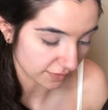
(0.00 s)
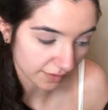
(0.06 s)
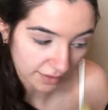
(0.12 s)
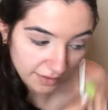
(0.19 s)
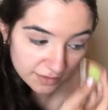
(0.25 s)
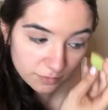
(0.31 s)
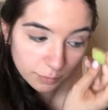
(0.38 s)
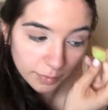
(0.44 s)
Like,
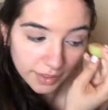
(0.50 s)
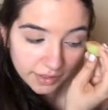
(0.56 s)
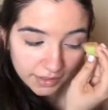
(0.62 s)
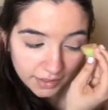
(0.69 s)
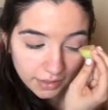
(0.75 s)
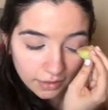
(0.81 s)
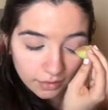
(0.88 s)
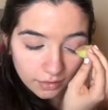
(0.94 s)
it is
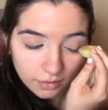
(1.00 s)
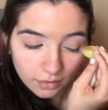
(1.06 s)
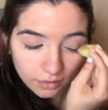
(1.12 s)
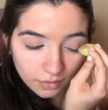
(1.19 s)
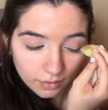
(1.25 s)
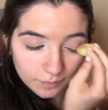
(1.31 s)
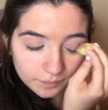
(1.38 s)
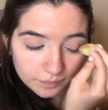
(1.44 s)
blending it.
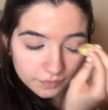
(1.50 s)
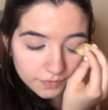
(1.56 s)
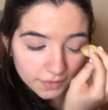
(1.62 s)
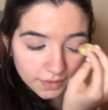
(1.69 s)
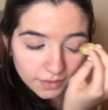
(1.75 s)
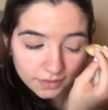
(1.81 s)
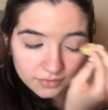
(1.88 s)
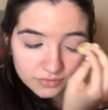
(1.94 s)

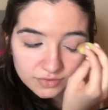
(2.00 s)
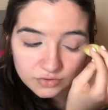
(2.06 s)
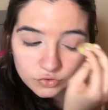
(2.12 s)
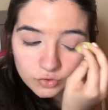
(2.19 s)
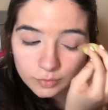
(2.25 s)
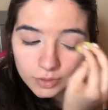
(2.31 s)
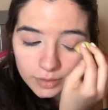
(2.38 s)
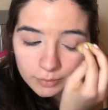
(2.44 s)
It is
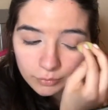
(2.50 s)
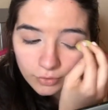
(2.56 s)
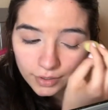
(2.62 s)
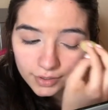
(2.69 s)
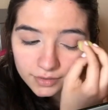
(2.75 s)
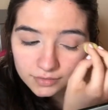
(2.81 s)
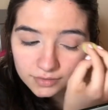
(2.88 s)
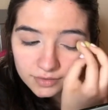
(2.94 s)
distributing
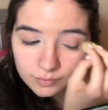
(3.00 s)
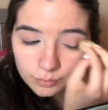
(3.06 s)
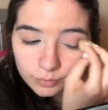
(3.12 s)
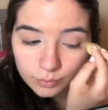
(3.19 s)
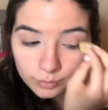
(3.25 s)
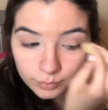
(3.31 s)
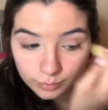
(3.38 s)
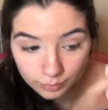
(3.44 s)
product
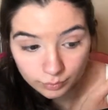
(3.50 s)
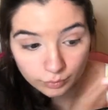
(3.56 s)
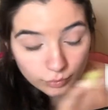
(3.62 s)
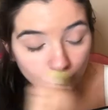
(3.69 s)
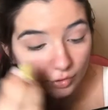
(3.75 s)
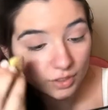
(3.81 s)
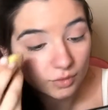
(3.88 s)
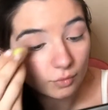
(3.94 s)

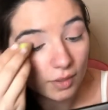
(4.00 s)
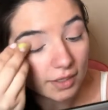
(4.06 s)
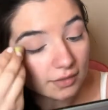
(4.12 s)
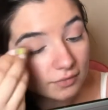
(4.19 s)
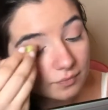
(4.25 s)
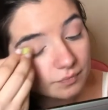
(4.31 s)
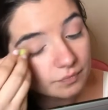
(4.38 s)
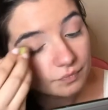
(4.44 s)
pretty
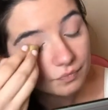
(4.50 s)
well.